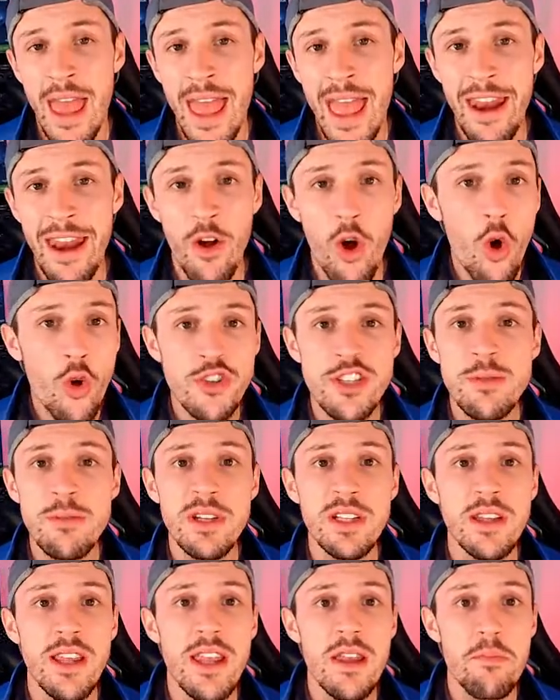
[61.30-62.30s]
And
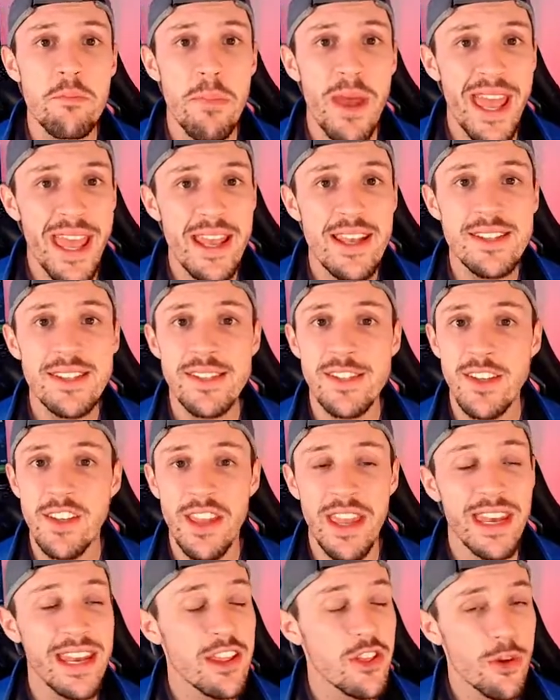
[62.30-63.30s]
ultimately, pace
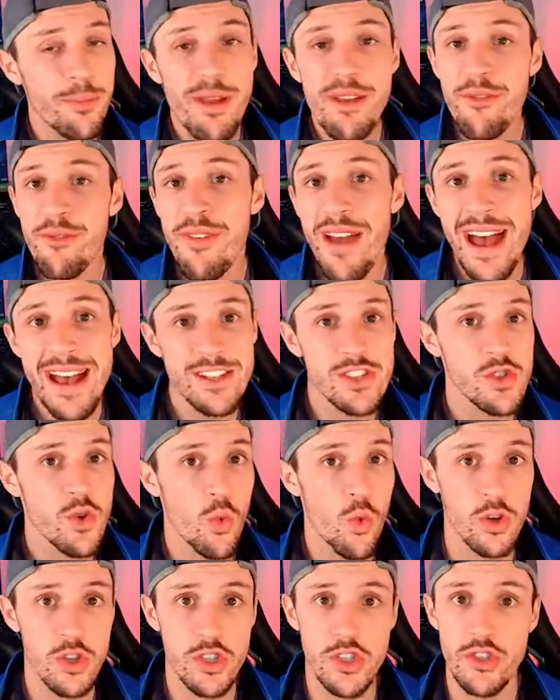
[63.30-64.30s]
can either be fast
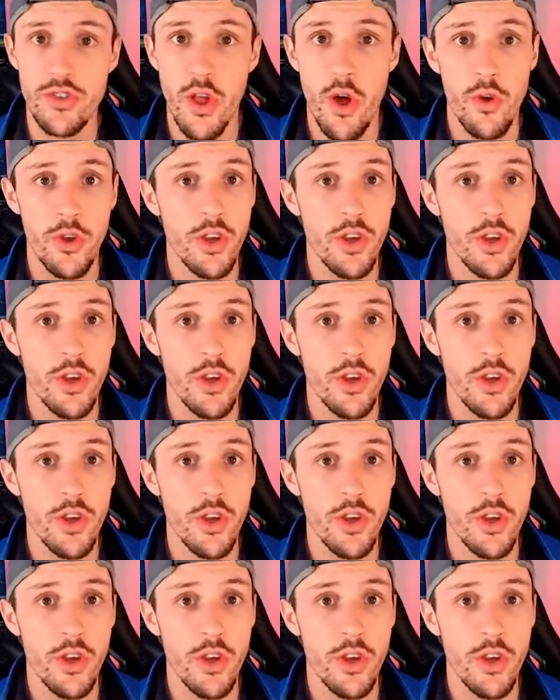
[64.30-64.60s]
or slow.